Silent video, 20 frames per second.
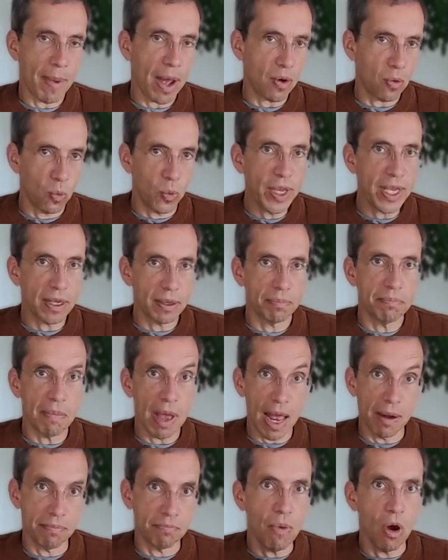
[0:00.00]
a week
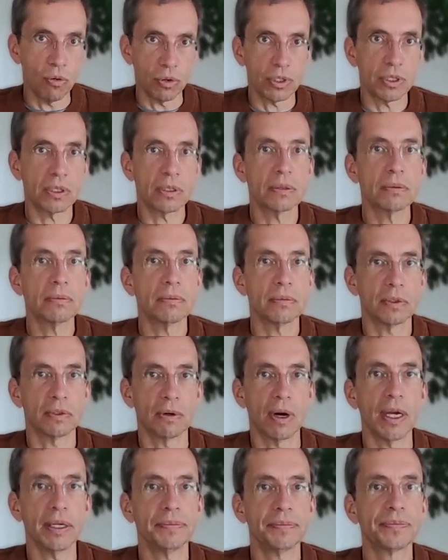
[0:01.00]
at most, right?